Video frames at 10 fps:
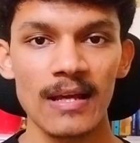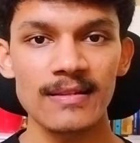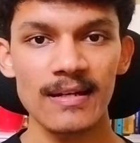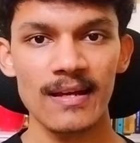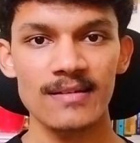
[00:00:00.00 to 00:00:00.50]

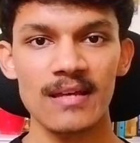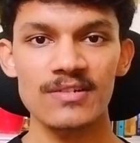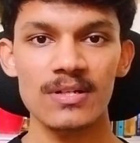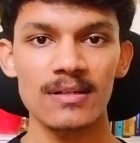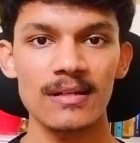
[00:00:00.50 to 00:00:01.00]
The next
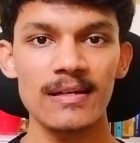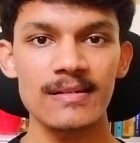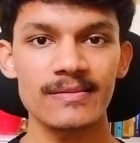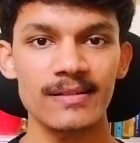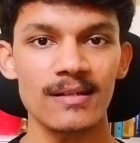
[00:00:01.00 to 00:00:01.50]
section
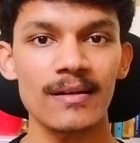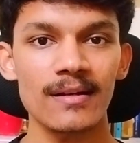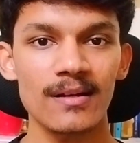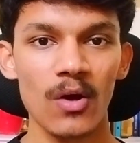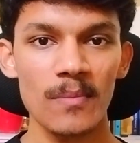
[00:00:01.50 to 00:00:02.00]
is
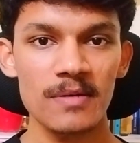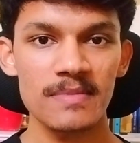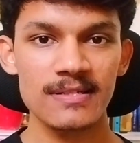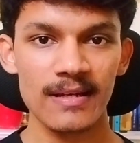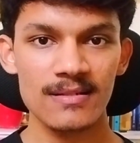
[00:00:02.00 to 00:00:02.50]
common
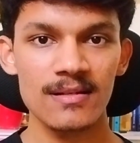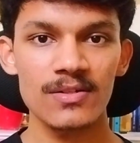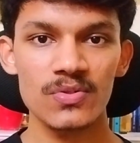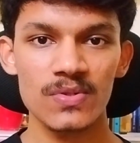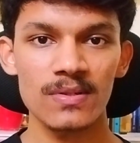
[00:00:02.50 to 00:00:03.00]
mistakes
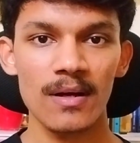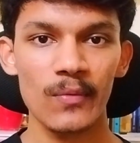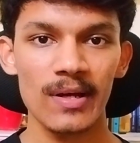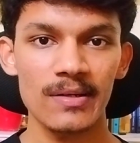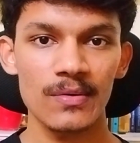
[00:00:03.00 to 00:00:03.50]
that you should
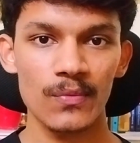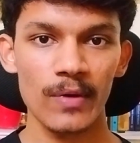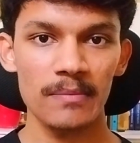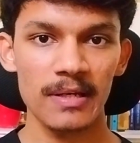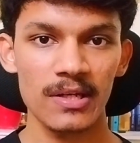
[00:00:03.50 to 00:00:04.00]
avoid
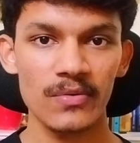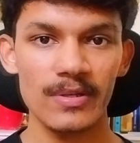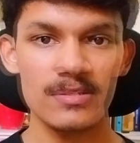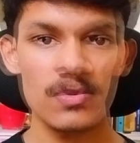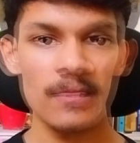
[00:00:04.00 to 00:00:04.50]
while making your
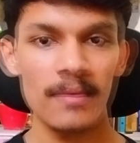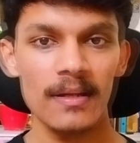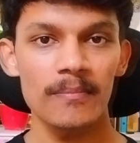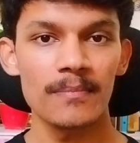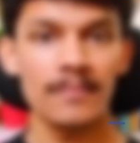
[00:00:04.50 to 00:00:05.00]
resume.